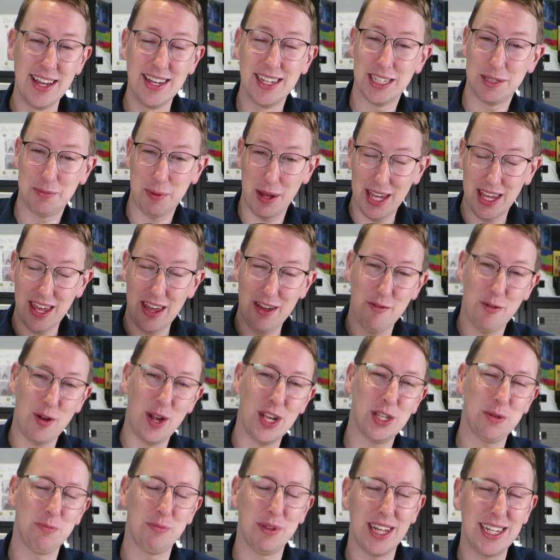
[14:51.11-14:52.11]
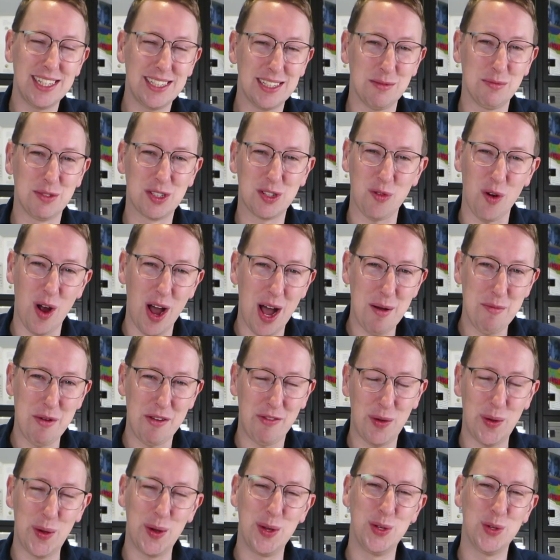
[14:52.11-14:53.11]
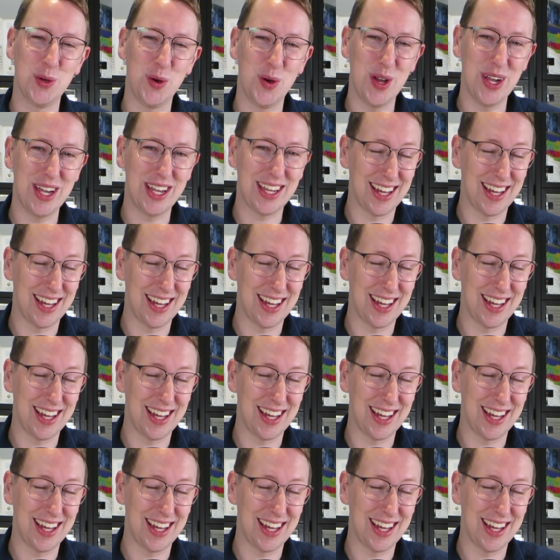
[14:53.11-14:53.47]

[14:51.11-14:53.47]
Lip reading: Speaking of which, please subscribe if you enjoy